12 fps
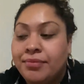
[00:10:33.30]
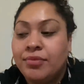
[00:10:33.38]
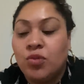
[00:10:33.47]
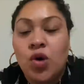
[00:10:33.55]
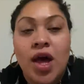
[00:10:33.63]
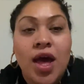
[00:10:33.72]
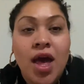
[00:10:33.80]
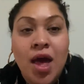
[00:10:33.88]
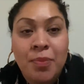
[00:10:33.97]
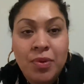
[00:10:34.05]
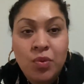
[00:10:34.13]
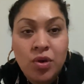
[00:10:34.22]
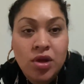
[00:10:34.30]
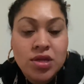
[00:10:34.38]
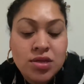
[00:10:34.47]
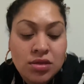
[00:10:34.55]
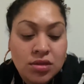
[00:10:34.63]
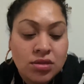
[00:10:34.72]
what happened
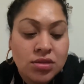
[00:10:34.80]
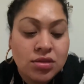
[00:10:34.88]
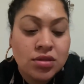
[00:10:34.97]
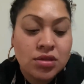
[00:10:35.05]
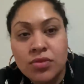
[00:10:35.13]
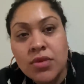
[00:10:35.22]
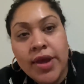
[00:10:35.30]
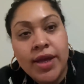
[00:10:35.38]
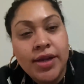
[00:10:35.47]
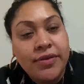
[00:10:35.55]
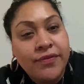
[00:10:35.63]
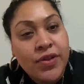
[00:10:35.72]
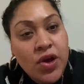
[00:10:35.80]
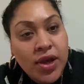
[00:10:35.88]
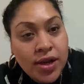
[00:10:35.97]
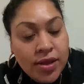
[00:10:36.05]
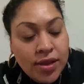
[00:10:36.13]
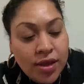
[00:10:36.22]
was I didn't vlog
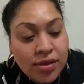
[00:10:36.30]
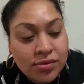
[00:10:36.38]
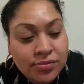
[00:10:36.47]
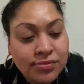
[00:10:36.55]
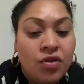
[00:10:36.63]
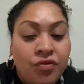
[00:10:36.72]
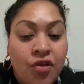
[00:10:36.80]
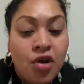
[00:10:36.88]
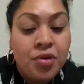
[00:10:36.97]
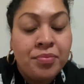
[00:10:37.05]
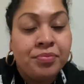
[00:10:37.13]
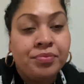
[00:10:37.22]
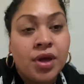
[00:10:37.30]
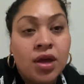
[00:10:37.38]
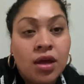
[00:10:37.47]
anything from